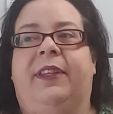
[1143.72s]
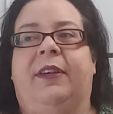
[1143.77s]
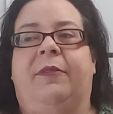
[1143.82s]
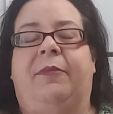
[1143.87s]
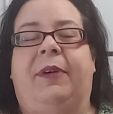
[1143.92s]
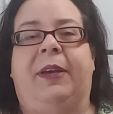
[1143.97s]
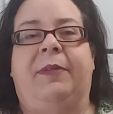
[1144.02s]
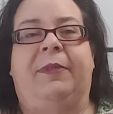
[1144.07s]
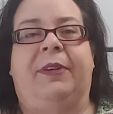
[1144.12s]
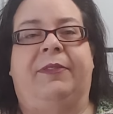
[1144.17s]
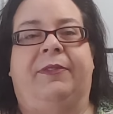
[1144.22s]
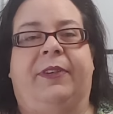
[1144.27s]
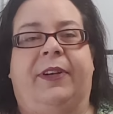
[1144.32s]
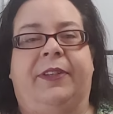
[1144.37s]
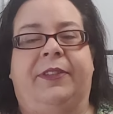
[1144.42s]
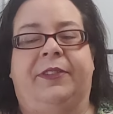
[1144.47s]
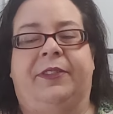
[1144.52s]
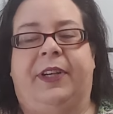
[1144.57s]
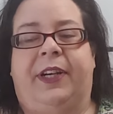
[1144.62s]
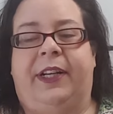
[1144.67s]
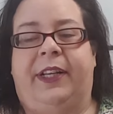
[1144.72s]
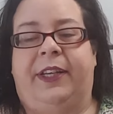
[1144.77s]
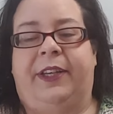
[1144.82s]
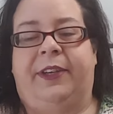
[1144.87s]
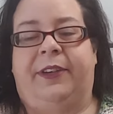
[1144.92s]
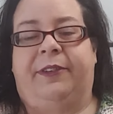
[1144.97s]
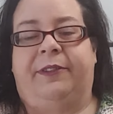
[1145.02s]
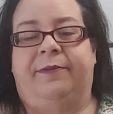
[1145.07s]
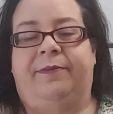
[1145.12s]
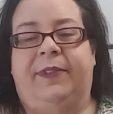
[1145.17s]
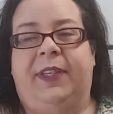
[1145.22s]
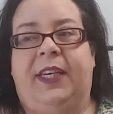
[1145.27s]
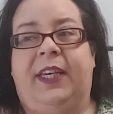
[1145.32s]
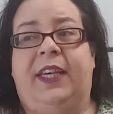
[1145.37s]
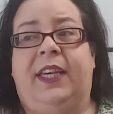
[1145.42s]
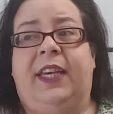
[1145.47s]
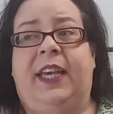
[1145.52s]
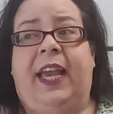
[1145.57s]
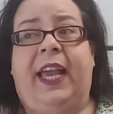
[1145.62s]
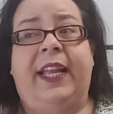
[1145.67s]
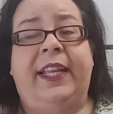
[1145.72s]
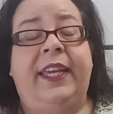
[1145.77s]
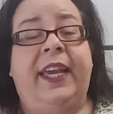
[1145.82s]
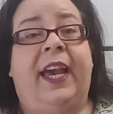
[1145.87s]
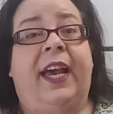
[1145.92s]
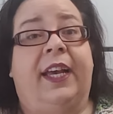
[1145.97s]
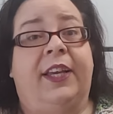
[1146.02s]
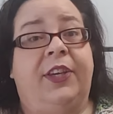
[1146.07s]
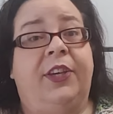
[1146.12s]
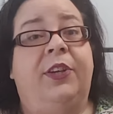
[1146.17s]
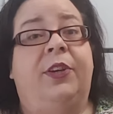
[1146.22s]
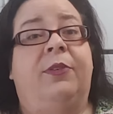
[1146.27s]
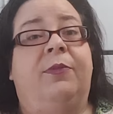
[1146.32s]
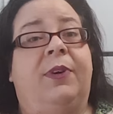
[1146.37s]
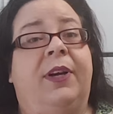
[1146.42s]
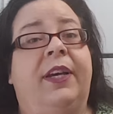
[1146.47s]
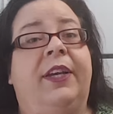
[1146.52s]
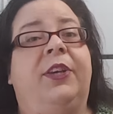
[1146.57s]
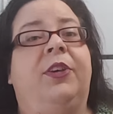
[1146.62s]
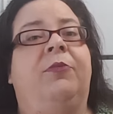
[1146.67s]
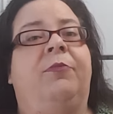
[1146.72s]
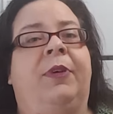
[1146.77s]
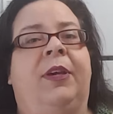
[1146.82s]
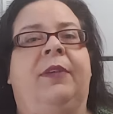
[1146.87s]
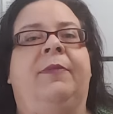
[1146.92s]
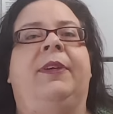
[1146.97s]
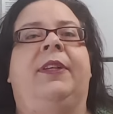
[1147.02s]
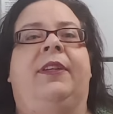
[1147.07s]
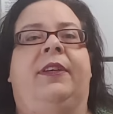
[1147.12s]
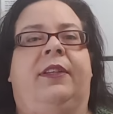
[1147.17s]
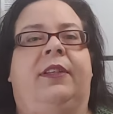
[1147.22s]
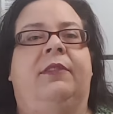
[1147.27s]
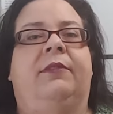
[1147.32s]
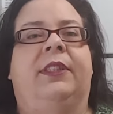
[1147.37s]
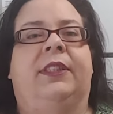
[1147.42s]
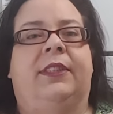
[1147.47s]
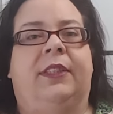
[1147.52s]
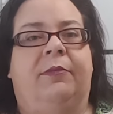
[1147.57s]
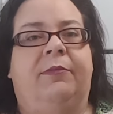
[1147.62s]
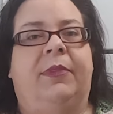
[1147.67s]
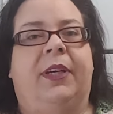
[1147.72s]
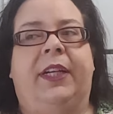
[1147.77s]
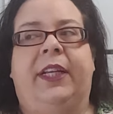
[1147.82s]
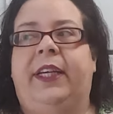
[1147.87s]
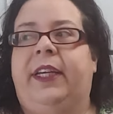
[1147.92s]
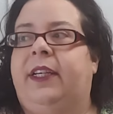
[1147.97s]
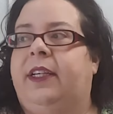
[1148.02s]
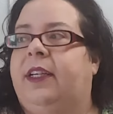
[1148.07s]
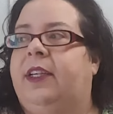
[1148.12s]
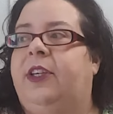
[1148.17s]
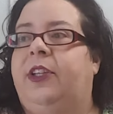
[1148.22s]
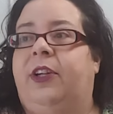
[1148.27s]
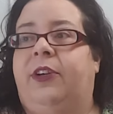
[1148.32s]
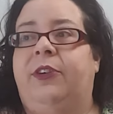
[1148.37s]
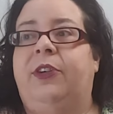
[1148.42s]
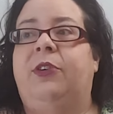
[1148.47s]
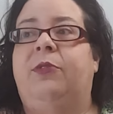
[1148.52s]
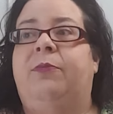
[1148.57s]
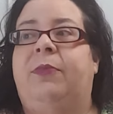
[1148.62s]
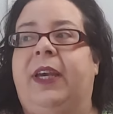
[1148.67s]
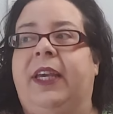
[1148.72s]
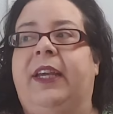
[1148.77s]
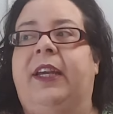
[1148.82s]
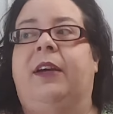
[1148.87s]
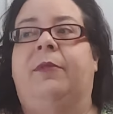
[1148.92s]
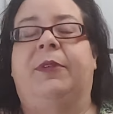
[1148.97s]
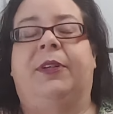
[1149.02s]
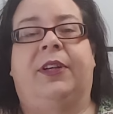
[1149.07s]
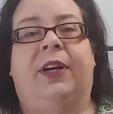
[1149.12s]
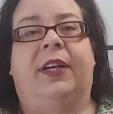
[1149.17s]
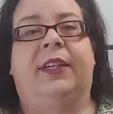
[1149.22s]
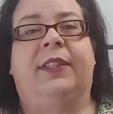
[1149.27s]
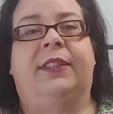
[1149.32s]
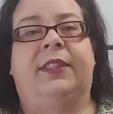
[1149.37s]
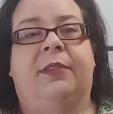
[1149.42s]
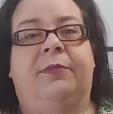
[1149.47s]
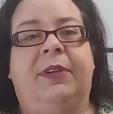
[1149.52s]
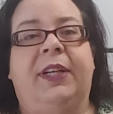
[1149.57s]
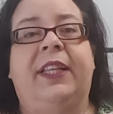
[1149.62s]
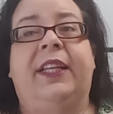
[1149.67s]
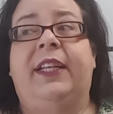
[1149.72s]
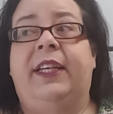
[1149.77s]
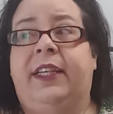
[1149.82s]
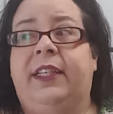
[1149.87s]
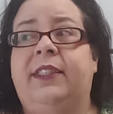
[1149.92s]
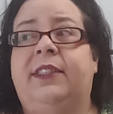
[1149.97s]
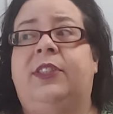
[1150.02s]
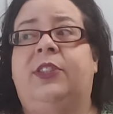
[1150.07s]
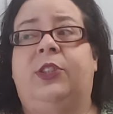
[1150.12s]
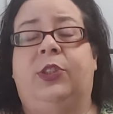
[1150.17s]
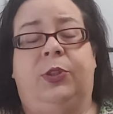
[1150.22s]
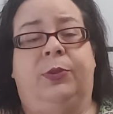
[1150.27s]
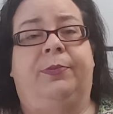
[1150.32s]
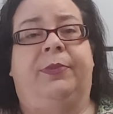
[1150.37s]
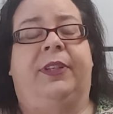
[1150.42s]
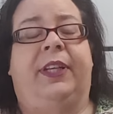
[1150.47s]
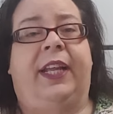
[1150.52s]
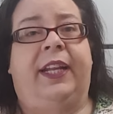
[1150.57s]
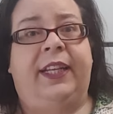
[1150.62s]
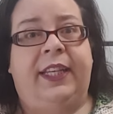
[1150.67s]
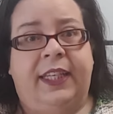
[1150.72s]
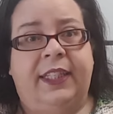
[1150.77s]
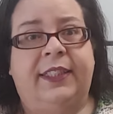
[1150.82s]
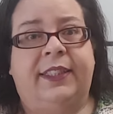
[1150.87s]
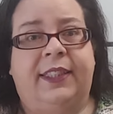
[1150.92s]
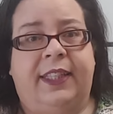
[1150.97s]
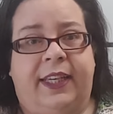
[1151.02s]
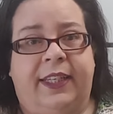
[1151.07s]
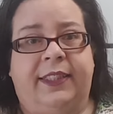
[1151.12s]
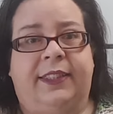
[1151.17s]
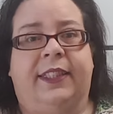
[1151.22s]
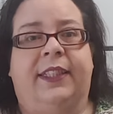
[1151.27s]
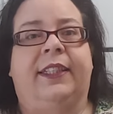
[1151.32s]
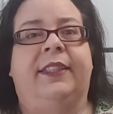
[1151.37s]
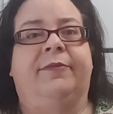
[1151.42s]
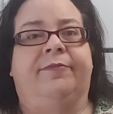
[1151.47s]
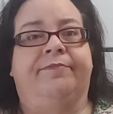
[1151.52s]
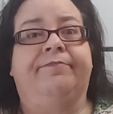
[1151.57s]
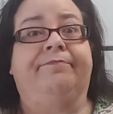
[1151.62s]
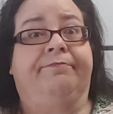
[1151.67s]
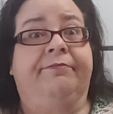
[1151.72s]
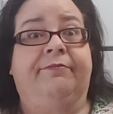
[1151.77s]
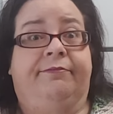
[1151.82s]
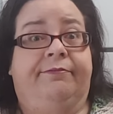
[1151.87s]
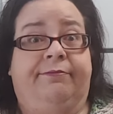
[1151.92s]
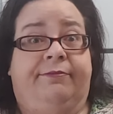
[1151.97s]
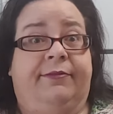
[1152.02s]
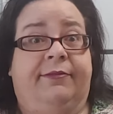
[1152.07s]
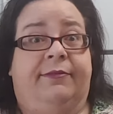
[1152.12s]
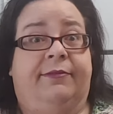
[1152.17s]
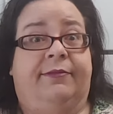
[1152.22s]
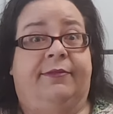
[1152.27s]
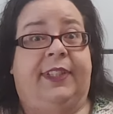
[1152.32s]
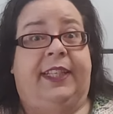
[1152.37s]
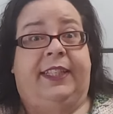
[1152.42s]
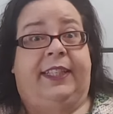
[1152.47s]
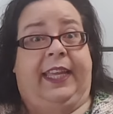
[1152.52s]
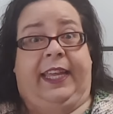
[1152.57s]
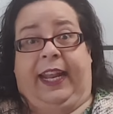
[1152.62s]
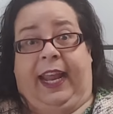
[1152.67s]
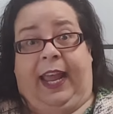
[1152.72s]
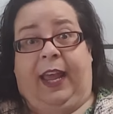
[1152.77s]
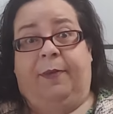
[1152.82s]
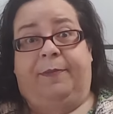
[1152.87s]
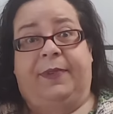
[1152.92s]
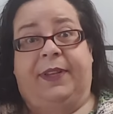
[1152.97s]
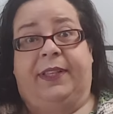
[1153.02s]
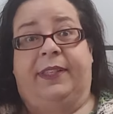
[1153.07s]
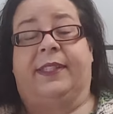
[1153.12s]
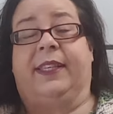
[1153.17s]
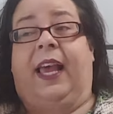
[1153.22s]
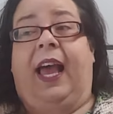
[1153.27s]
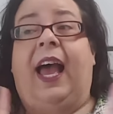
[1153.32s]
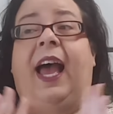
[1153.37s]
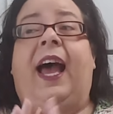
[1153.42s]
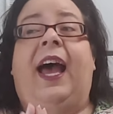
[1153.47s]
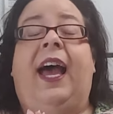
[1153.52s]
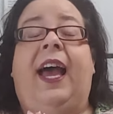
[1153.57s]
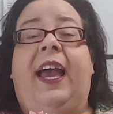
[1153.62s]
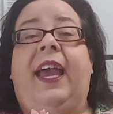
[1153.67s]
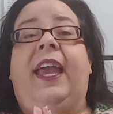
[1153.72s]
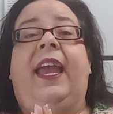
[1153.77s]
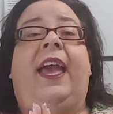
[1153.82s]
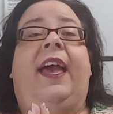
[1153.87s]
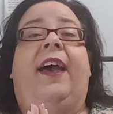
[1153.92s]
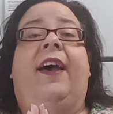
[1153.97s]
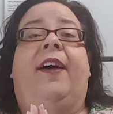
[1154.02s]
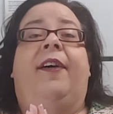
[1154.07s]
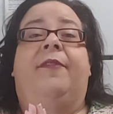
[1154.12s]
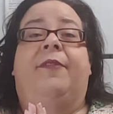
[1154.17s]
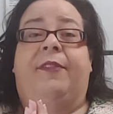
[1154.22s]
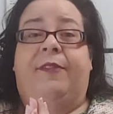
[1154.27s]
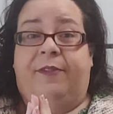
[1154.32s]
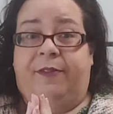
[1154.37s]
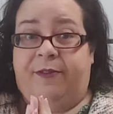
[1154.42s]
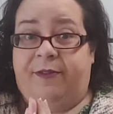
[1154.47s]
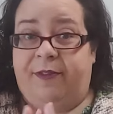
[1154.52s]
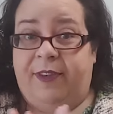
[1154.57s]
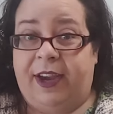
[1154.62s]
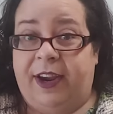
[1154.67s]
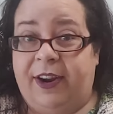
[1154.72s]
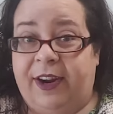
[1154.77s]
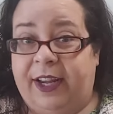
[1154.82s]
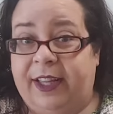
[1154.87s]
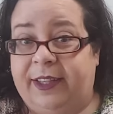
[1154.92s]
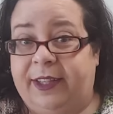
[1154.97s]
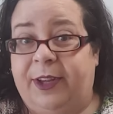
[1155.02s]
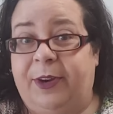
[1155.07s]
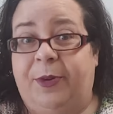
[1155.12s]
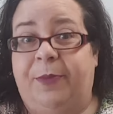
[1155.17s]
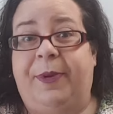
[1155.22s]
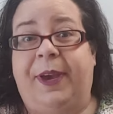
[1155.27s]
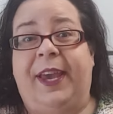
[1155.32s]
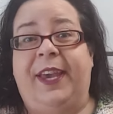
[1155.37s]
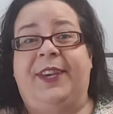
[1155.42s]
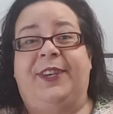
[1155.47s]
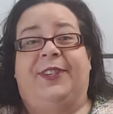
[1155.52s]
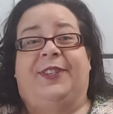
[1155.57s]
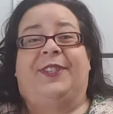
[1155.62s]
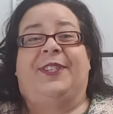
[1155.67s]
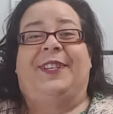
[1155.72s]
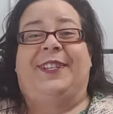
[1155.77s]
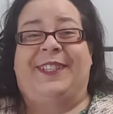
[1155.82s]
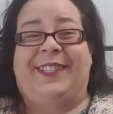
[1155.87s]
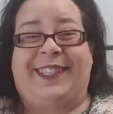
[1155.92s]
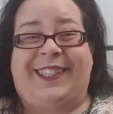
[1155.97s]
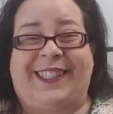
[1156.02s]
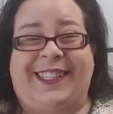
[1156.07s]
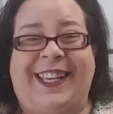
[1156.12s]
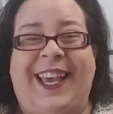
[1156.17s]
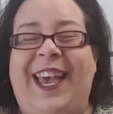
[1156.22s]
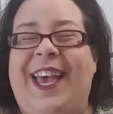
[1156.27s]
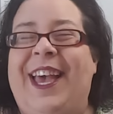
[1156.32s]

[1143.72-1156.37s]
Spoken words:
that might be frustrating you. And yeah, you know what? You may be dealing with somebody, you may come across somebody that is stupid and is lazy. It happens. I have very low patience